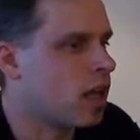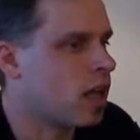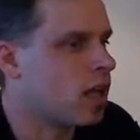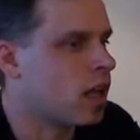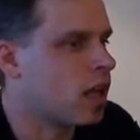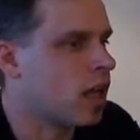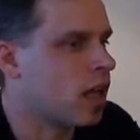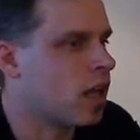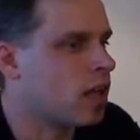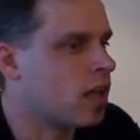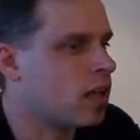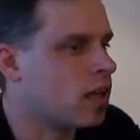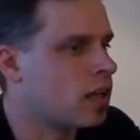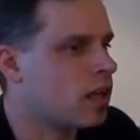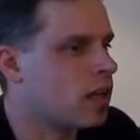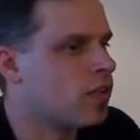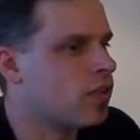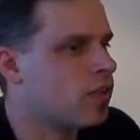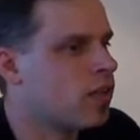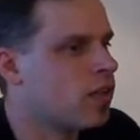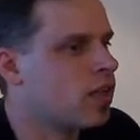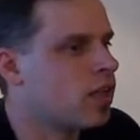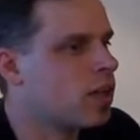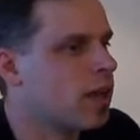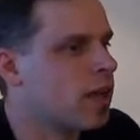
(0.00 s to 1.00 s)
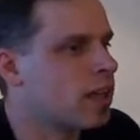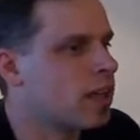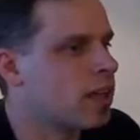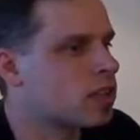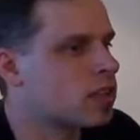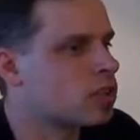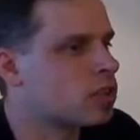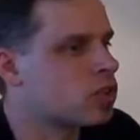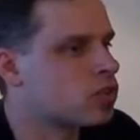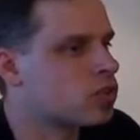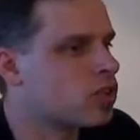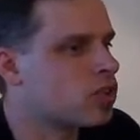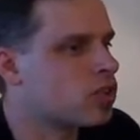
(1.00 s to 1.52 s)
And if you think about a
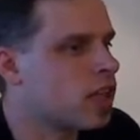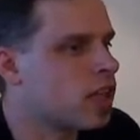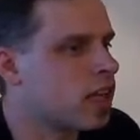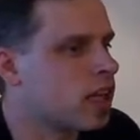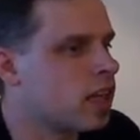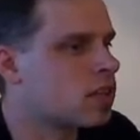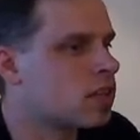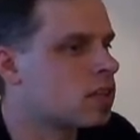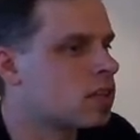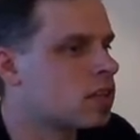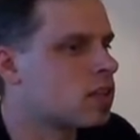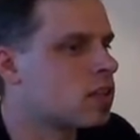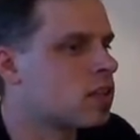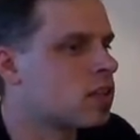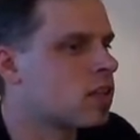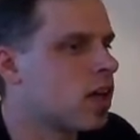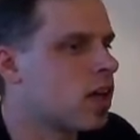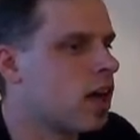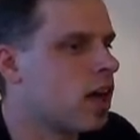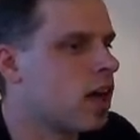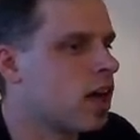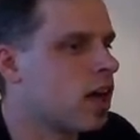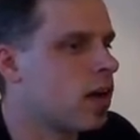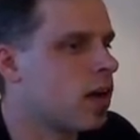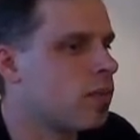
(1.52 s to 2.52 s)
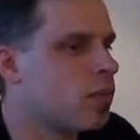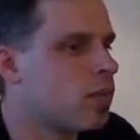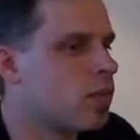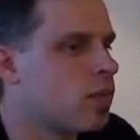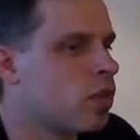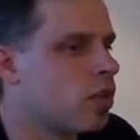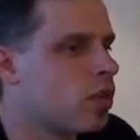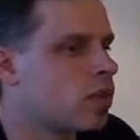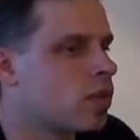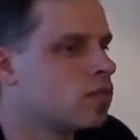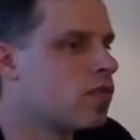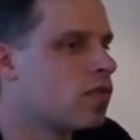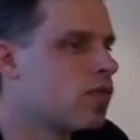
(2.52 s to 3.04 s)
string,
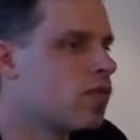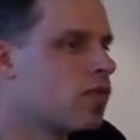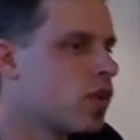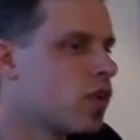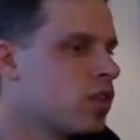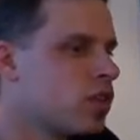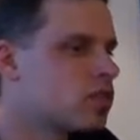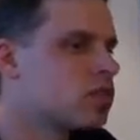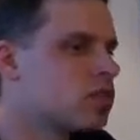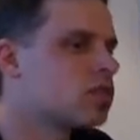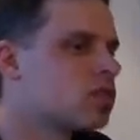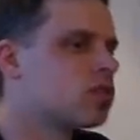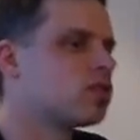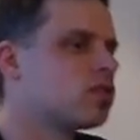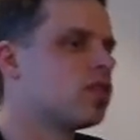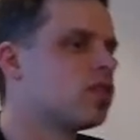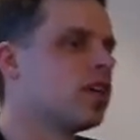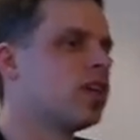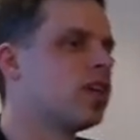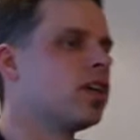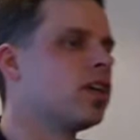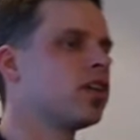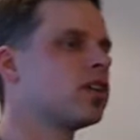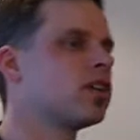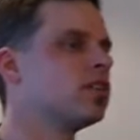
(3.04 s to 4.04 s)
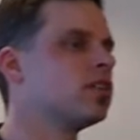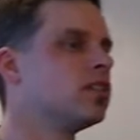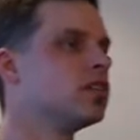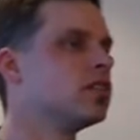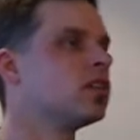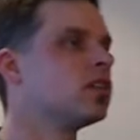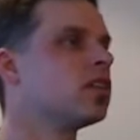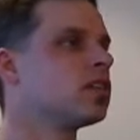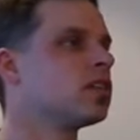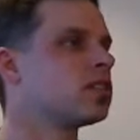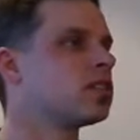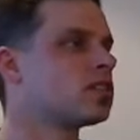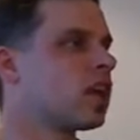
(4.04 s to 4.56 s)
you can reverse a string, you can
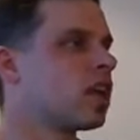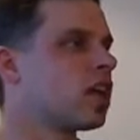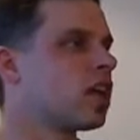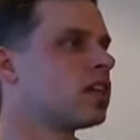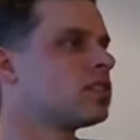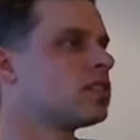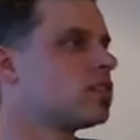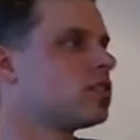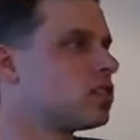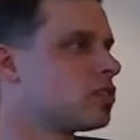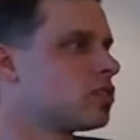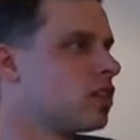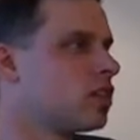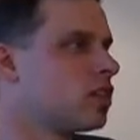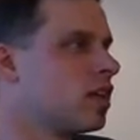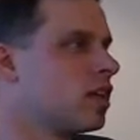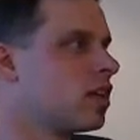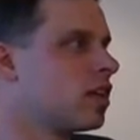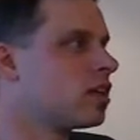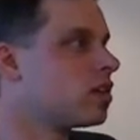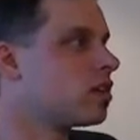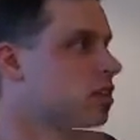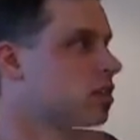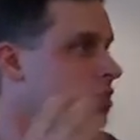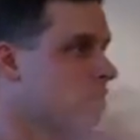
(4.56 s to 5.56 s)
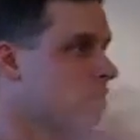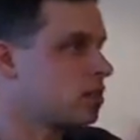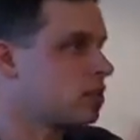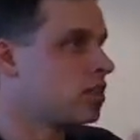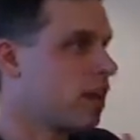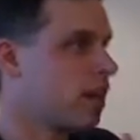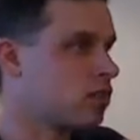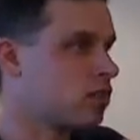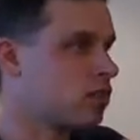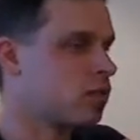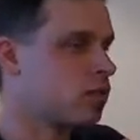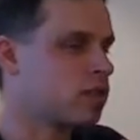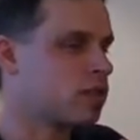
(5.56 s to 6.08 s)
slice a string
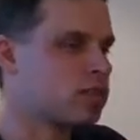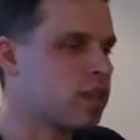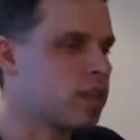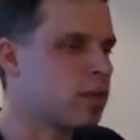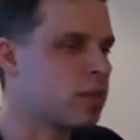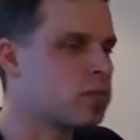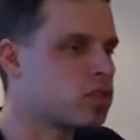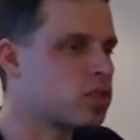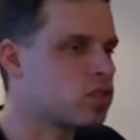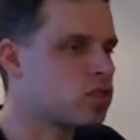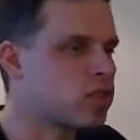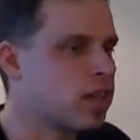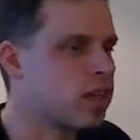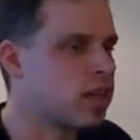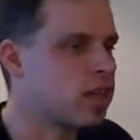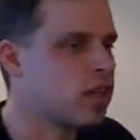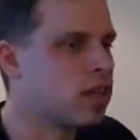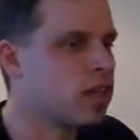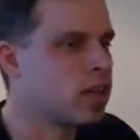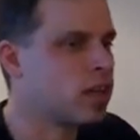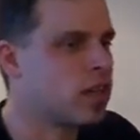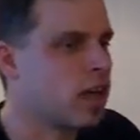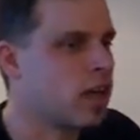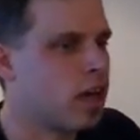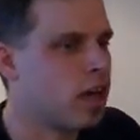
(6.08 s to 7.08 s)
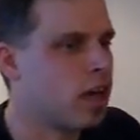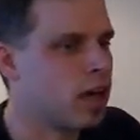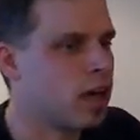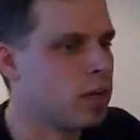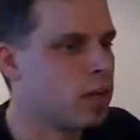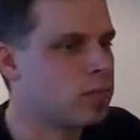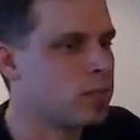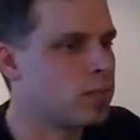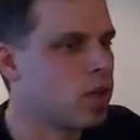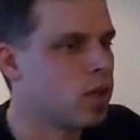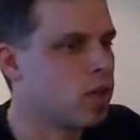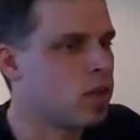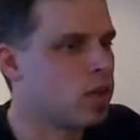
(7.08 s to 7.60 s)
down to a substring,
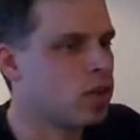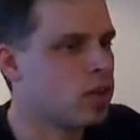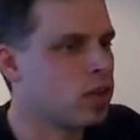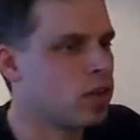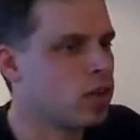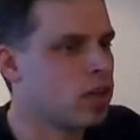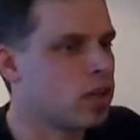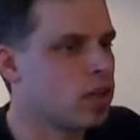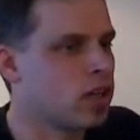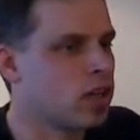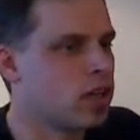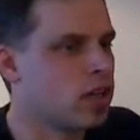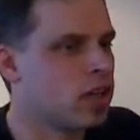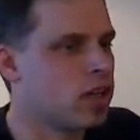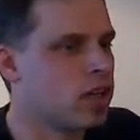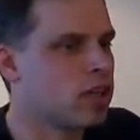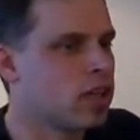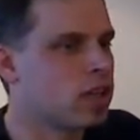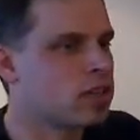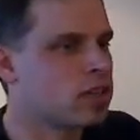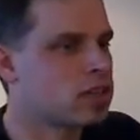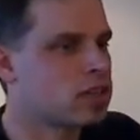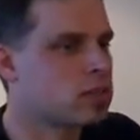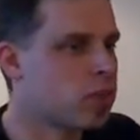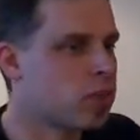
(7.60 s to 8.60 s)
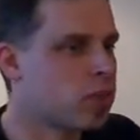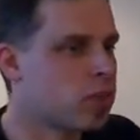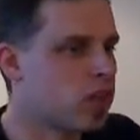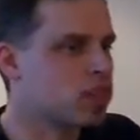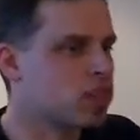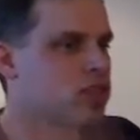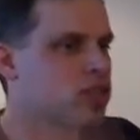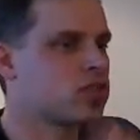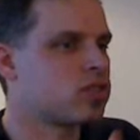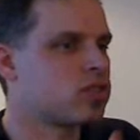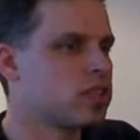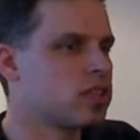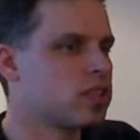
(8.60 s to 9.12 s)
you can splice
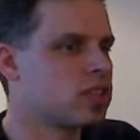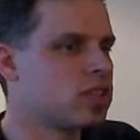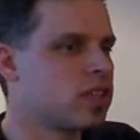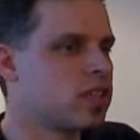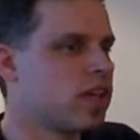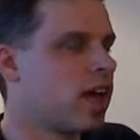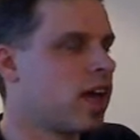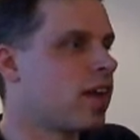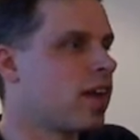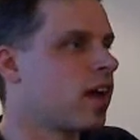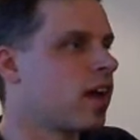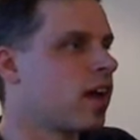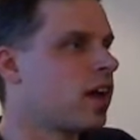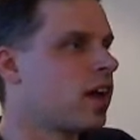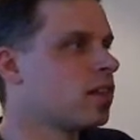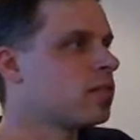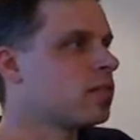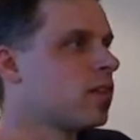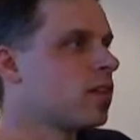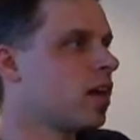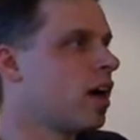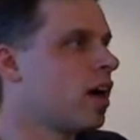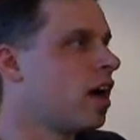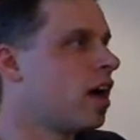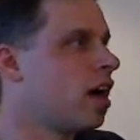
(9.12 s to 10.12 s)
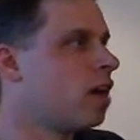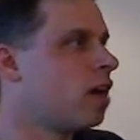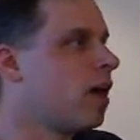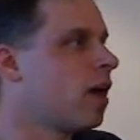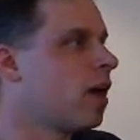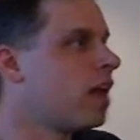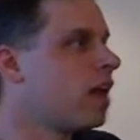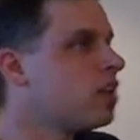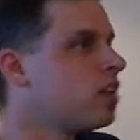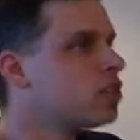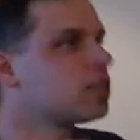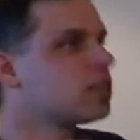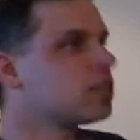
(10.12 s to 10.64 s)
strings together,
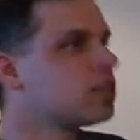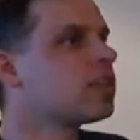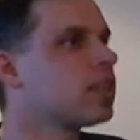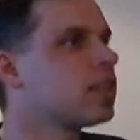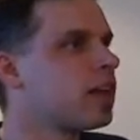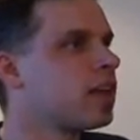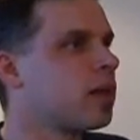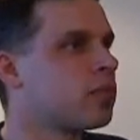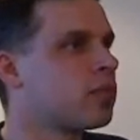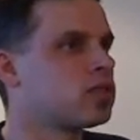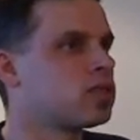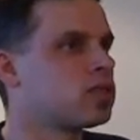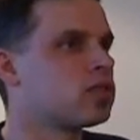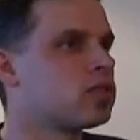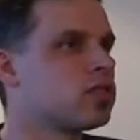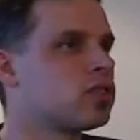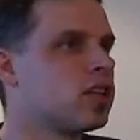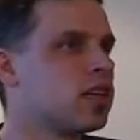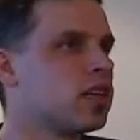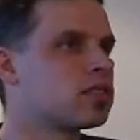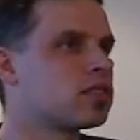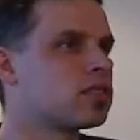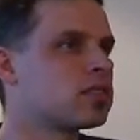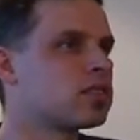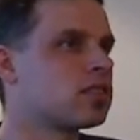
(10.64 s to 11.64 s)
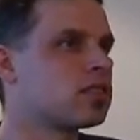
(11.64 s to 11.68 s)
and you still end up with strings.